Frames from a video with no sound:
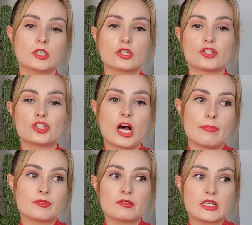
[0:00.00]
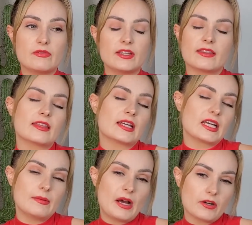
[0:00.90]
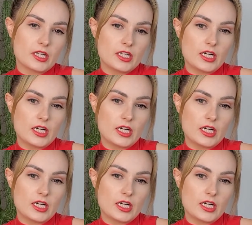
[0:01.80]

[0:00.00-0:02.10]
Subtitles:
stopped even thinking about it.